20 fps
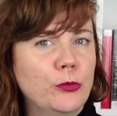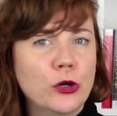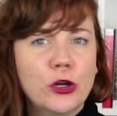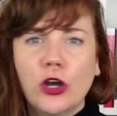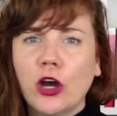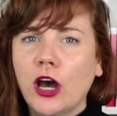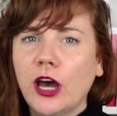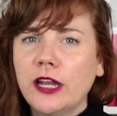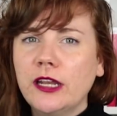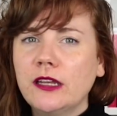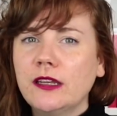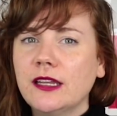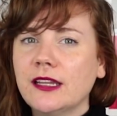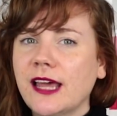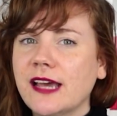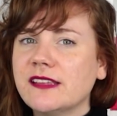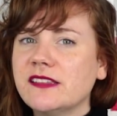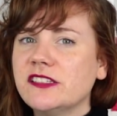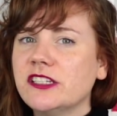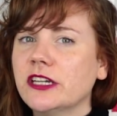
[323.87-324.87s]
BookCon
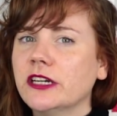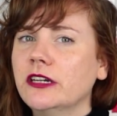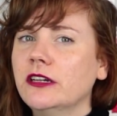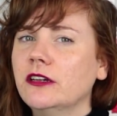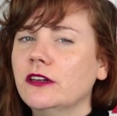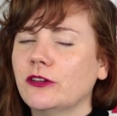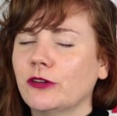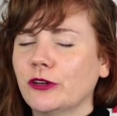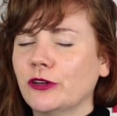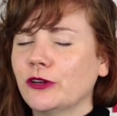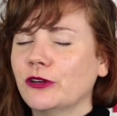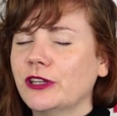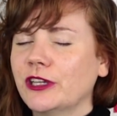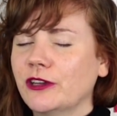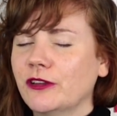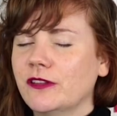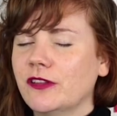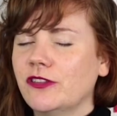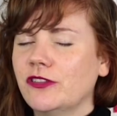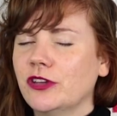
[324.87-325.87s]
last year, or
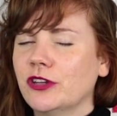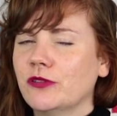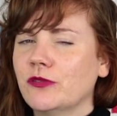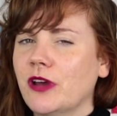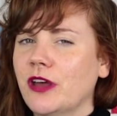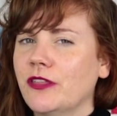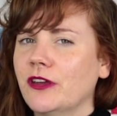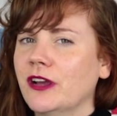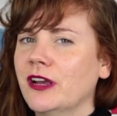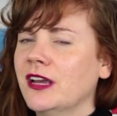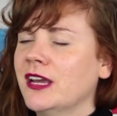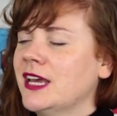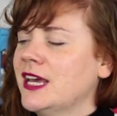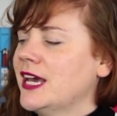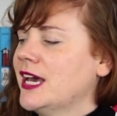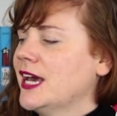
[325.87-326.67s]
earlier this year rather.